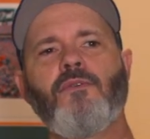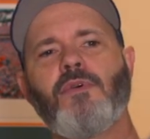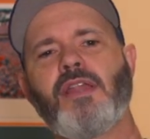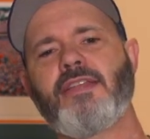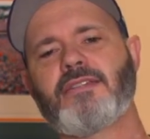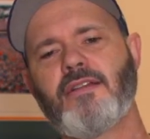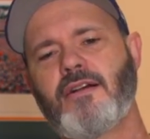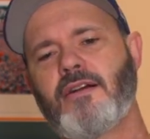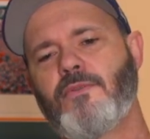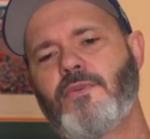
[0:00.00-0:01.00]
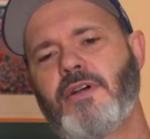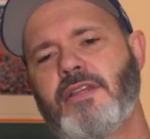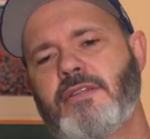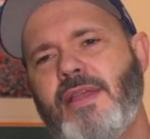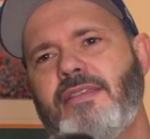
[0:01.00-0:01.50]
what I saw
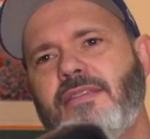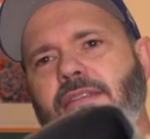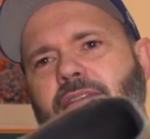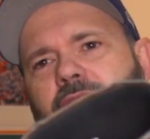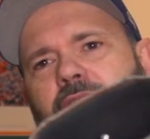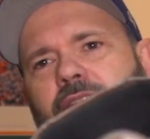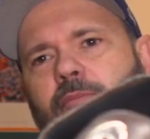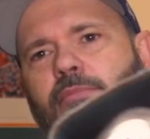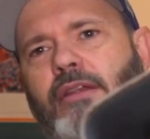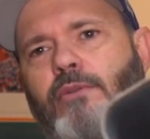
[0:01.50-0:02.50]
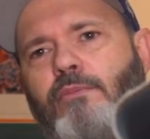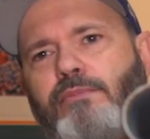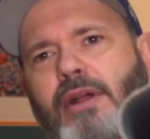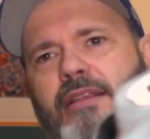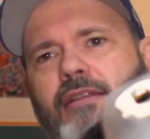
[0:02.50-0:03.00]
was basically this lid being
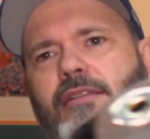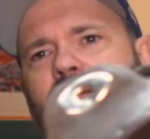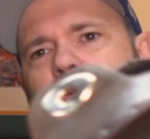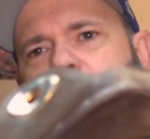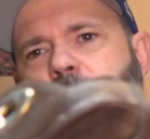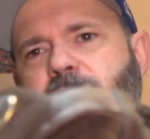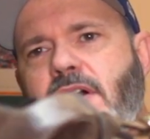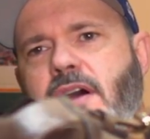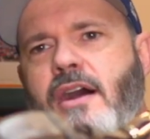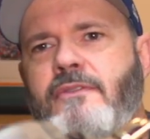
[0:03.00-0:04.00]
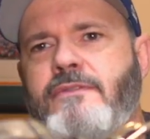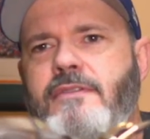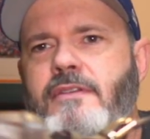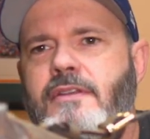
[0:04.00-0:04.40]
practically ripped off,